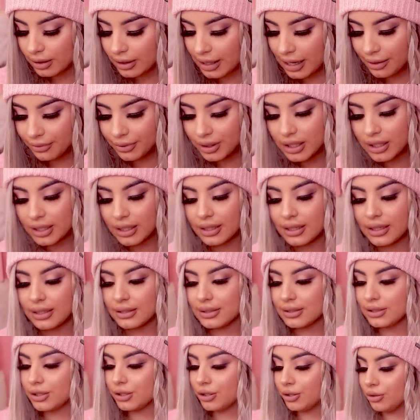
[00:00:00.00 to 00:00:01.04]
now we get
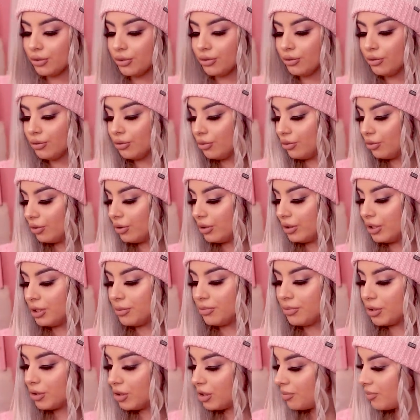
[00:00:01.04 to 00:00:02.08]
in to the
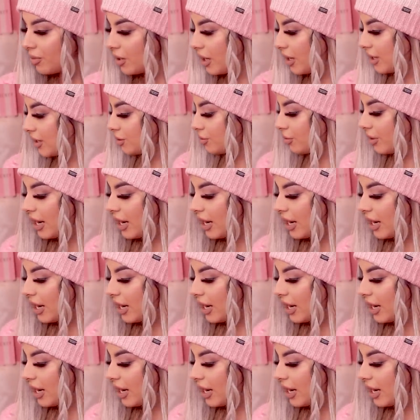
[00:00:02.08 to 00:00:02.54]
beauty products